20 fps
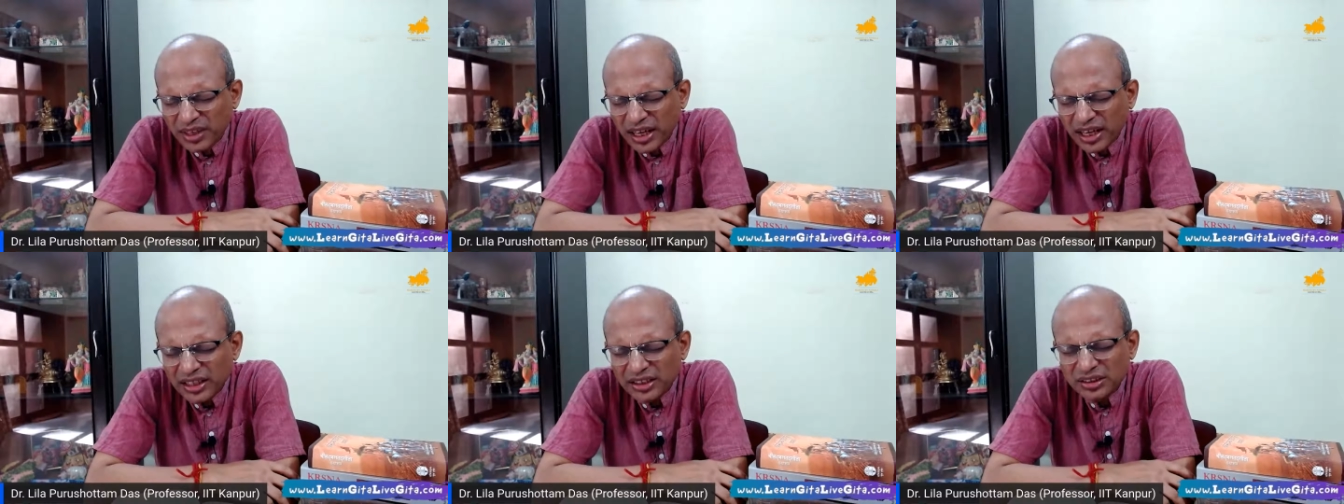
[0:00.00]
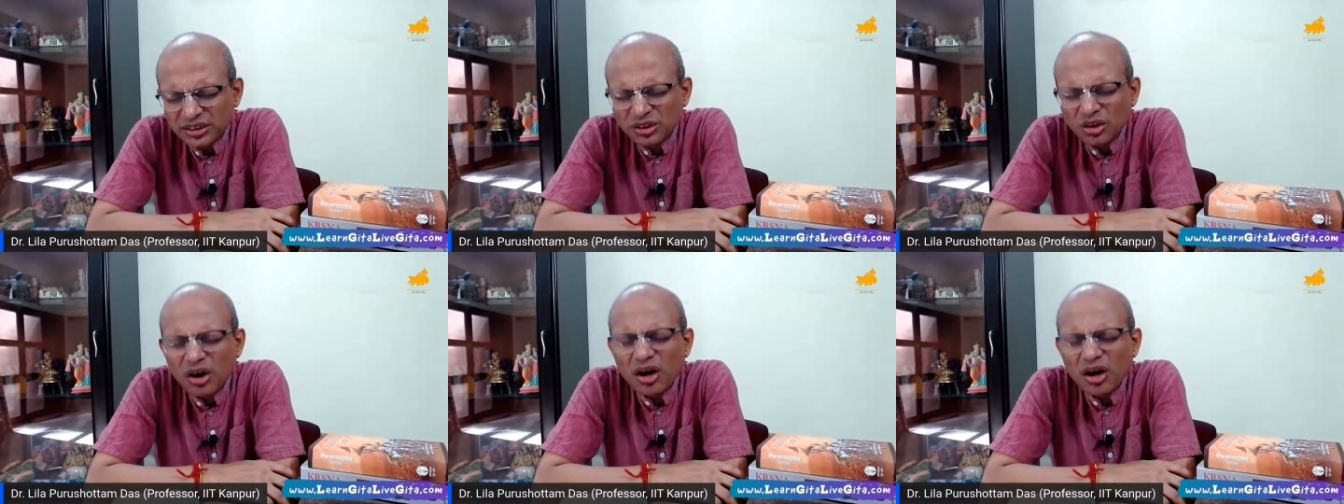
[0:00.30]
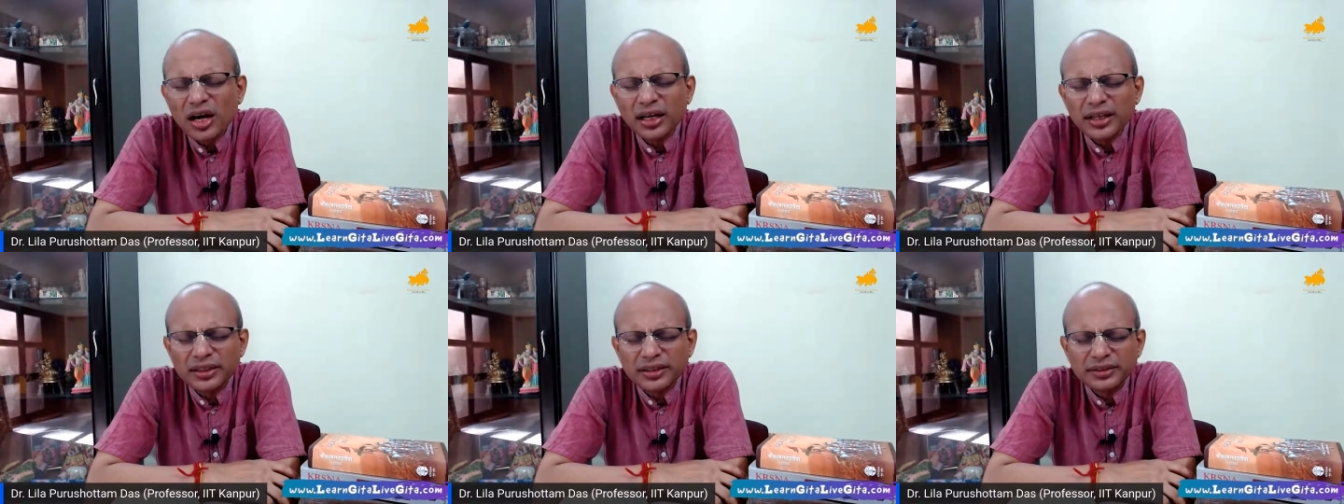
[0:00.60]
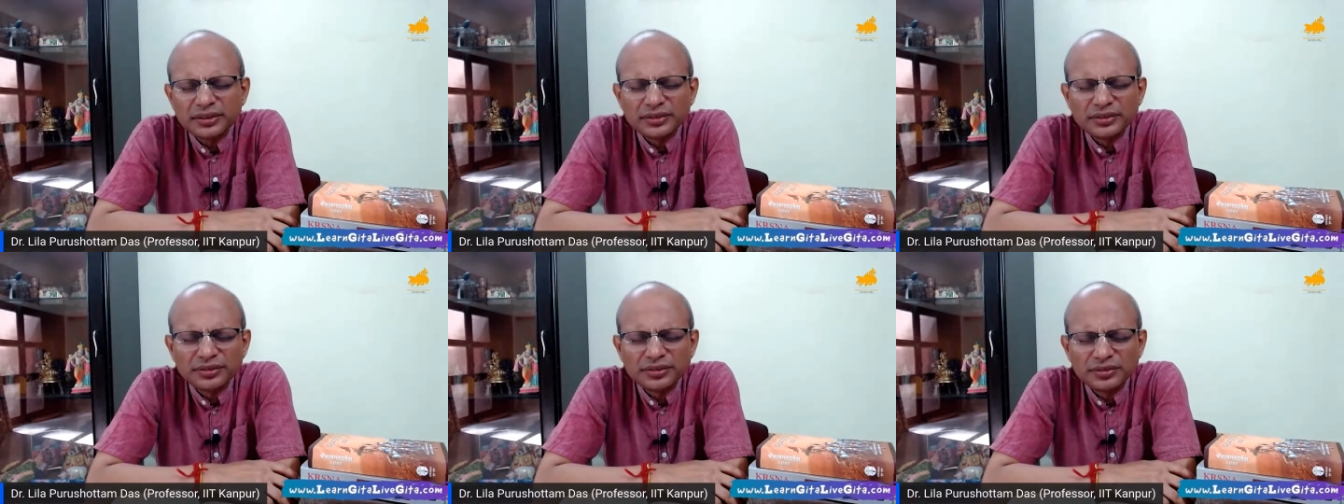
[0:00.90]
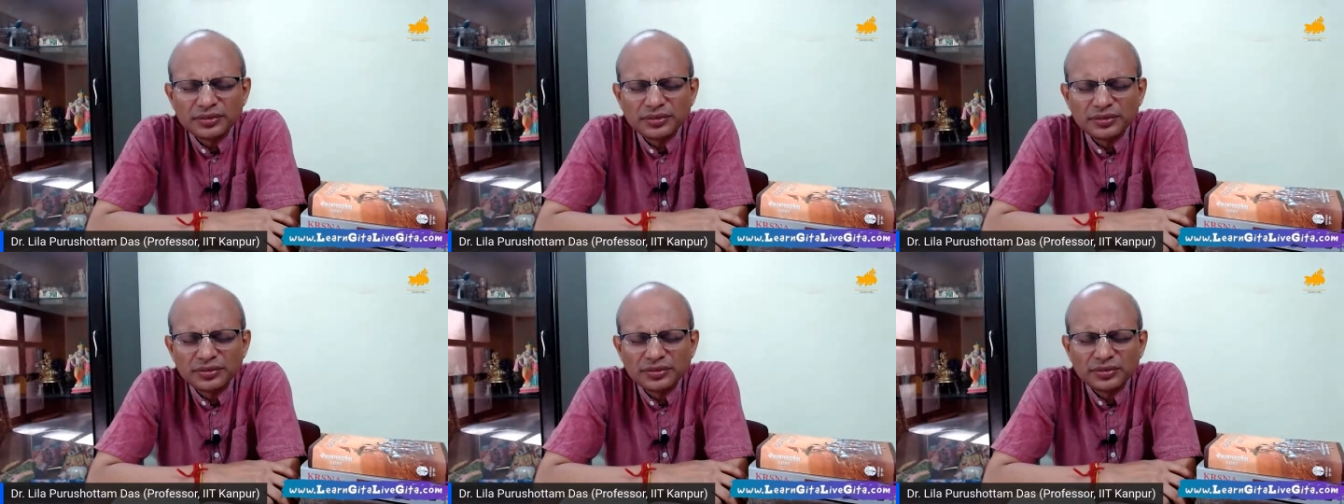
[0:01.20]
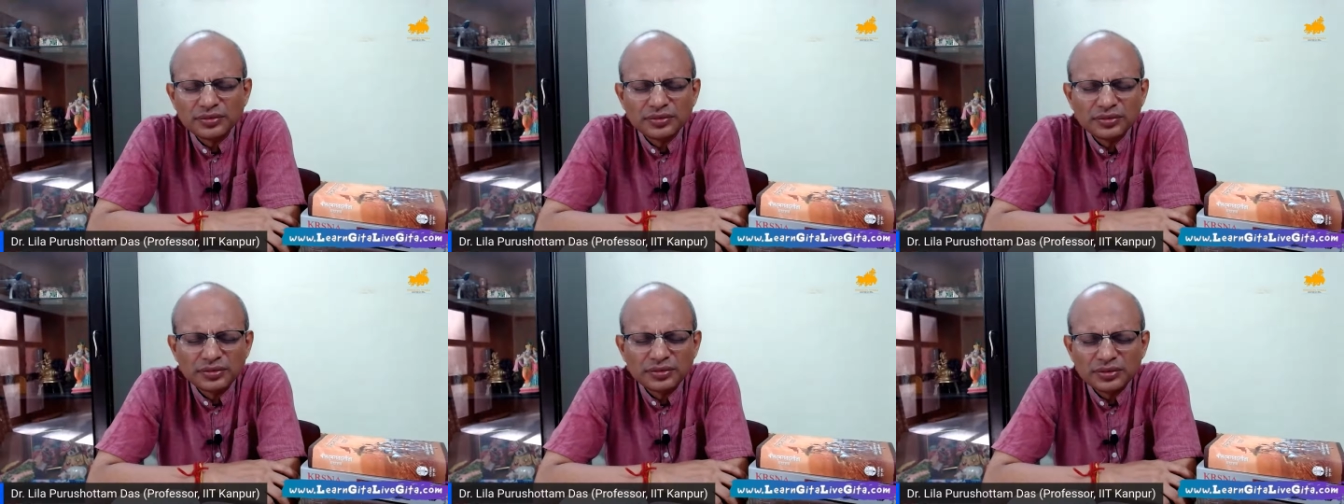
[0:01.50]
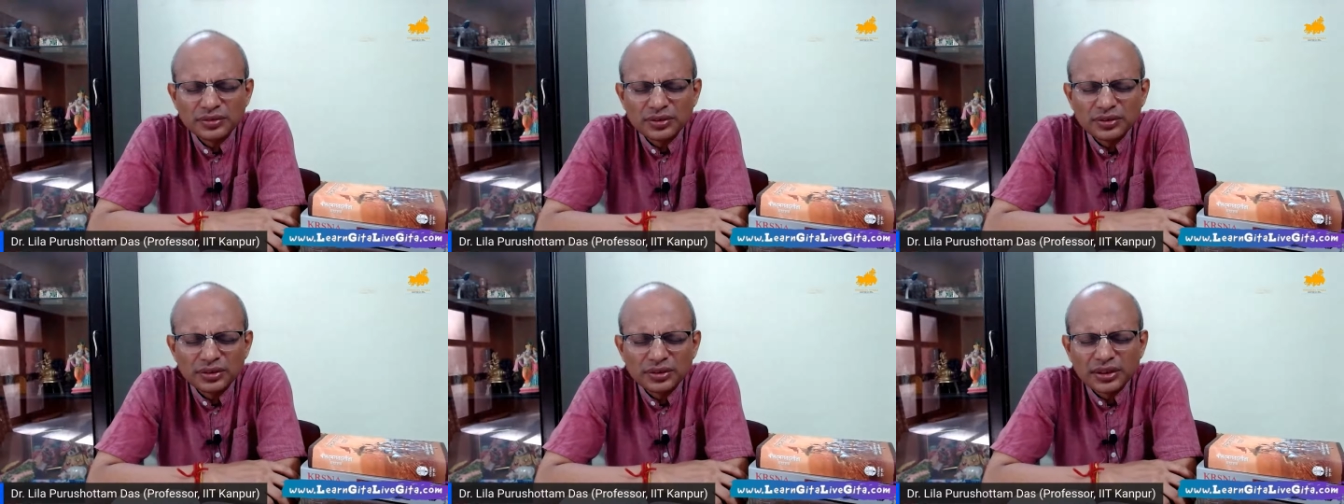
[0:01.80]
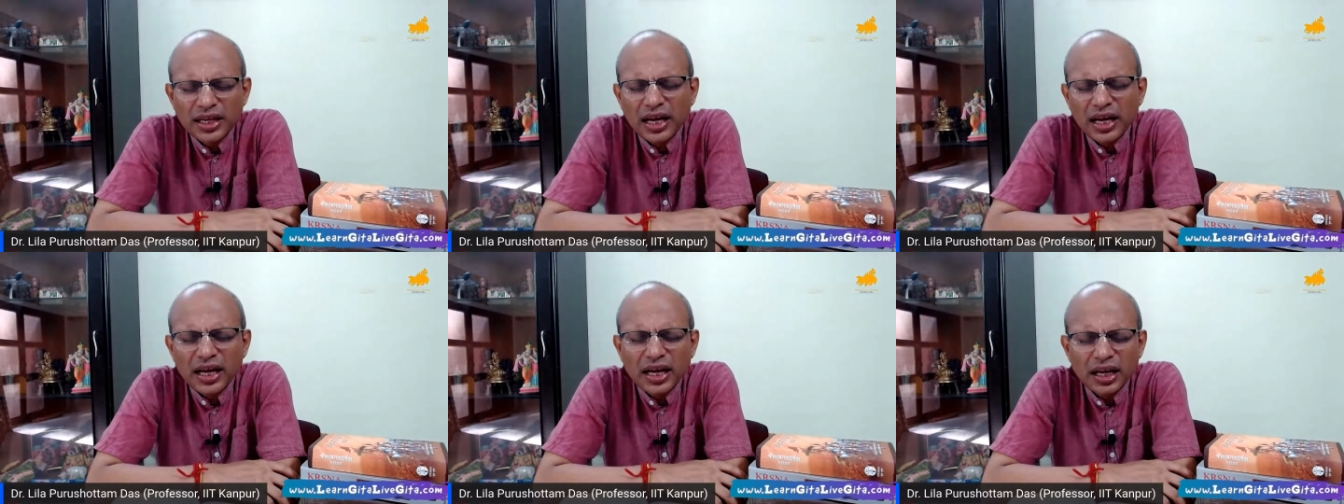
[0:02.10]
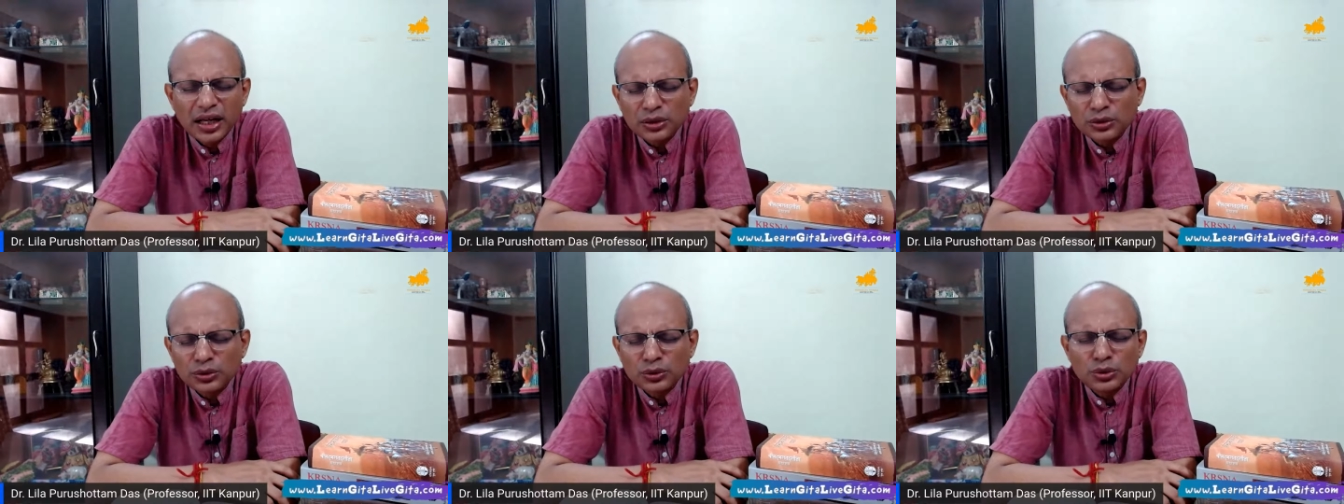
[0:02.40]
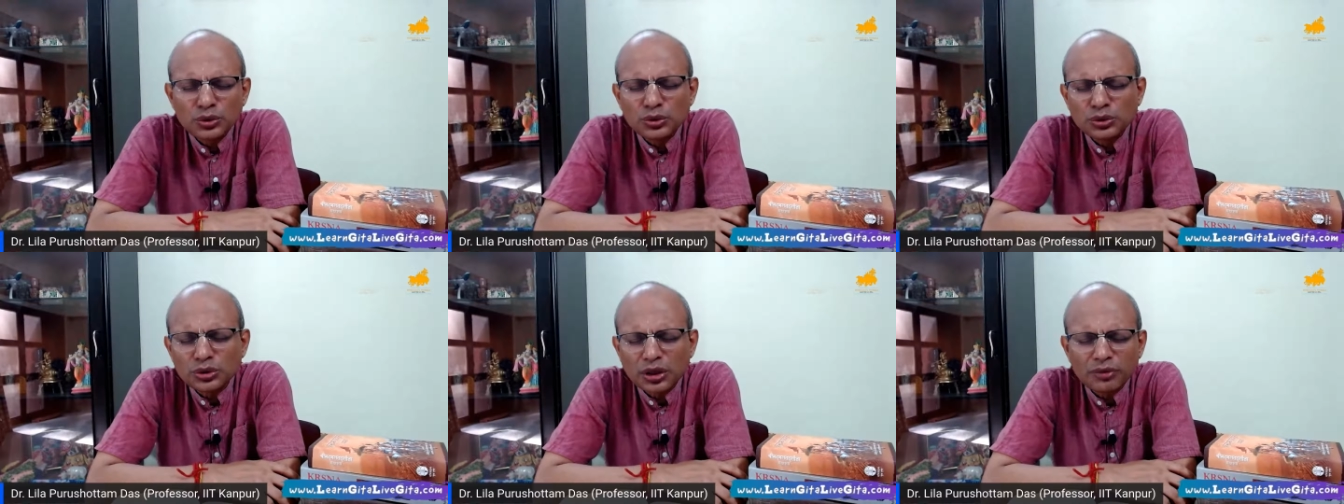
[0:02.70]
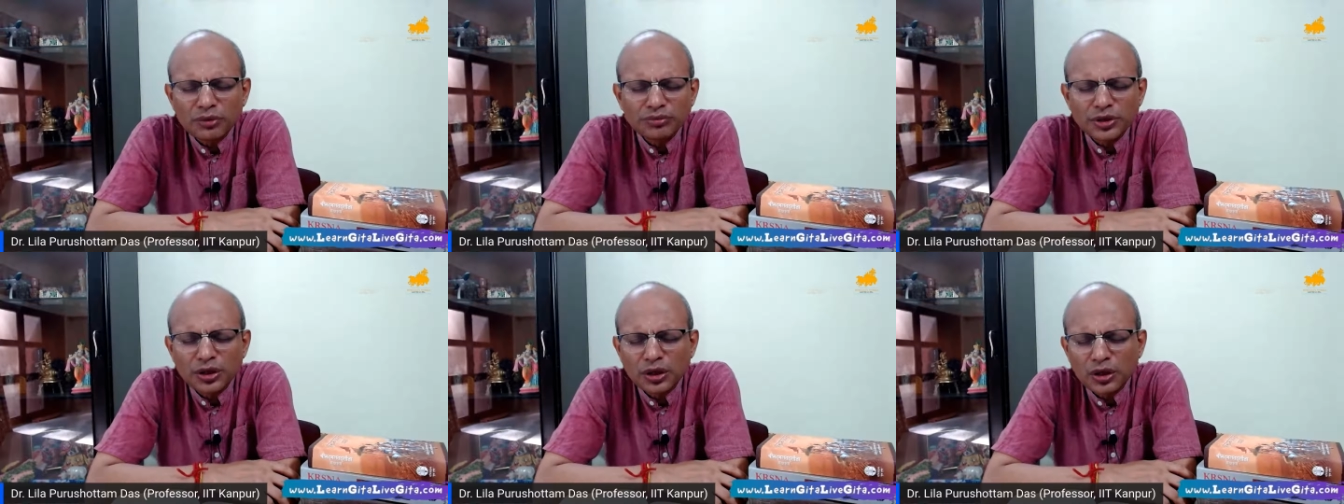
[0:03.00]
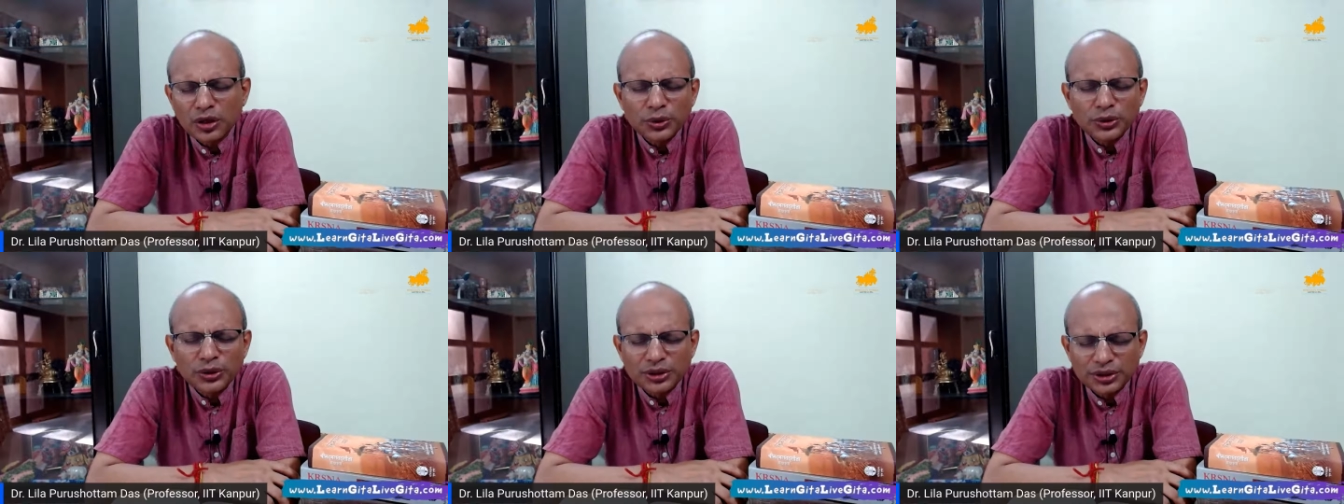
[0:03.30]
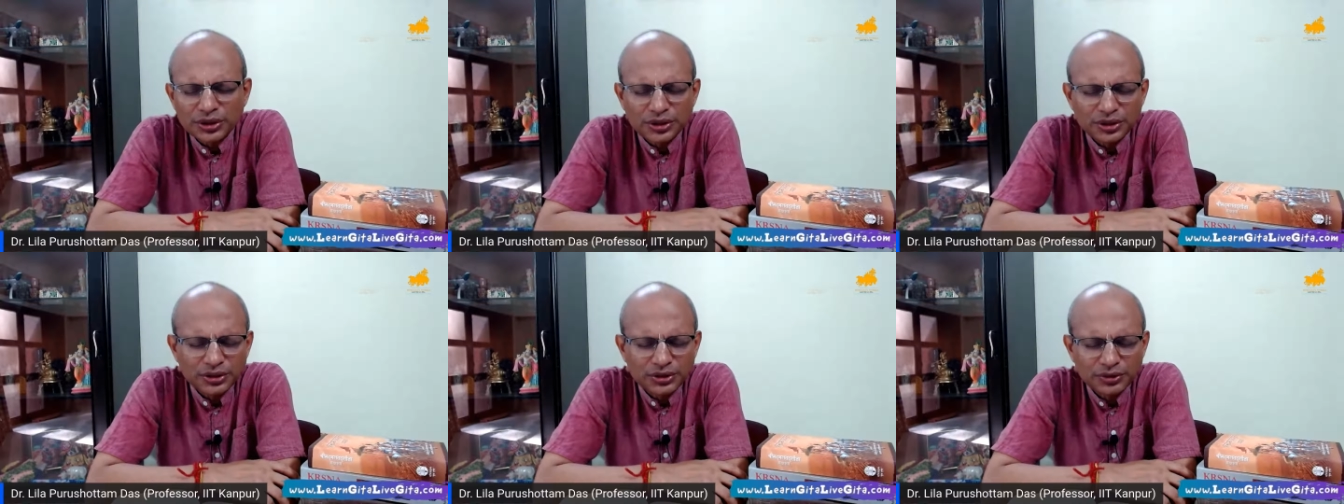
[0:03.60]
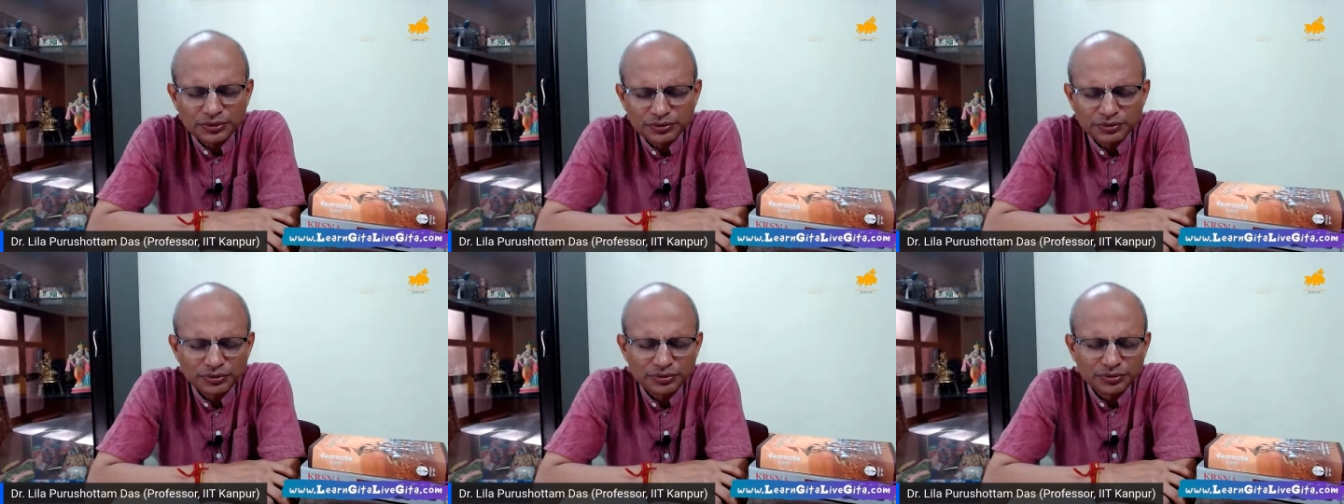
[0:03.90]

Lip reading: enjoy the root of the lotus.